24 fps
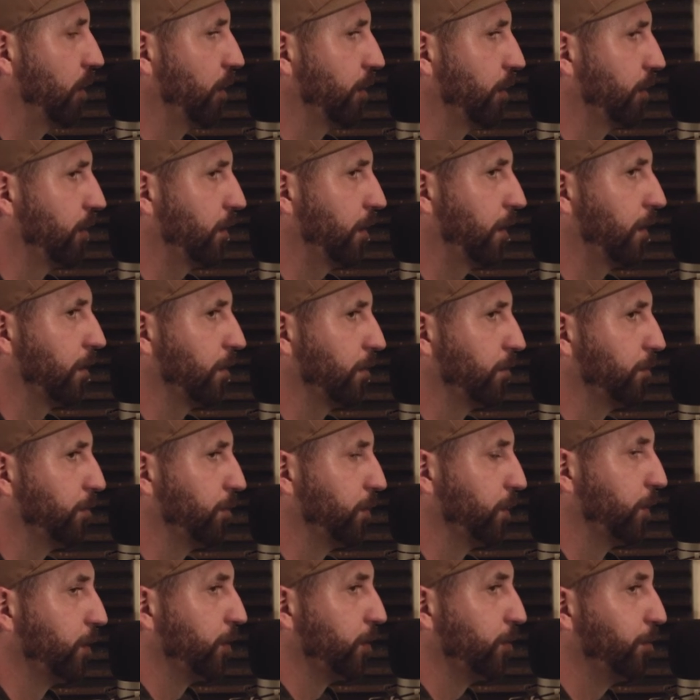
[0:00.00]
wrong with the color
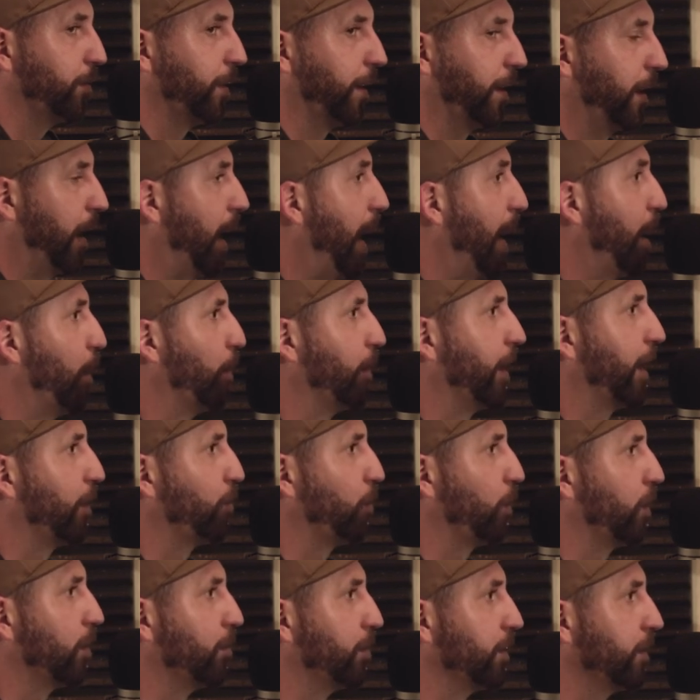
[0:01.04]
blue, but I don't like
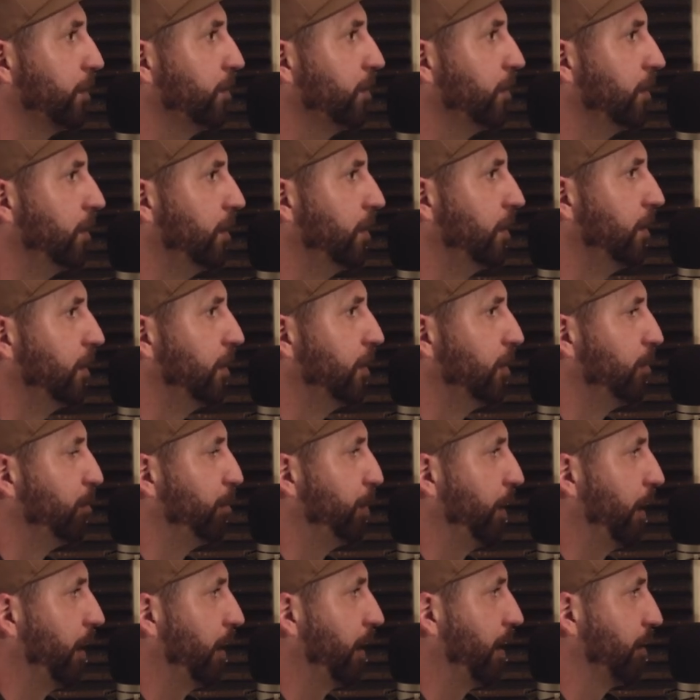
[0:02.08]
royal blue. Mm.
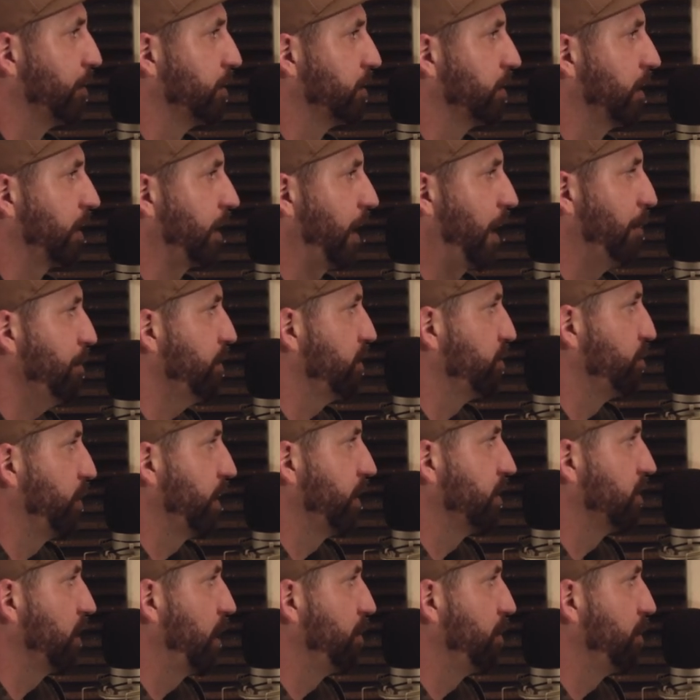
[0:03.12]
But I was like, I'm gonna bring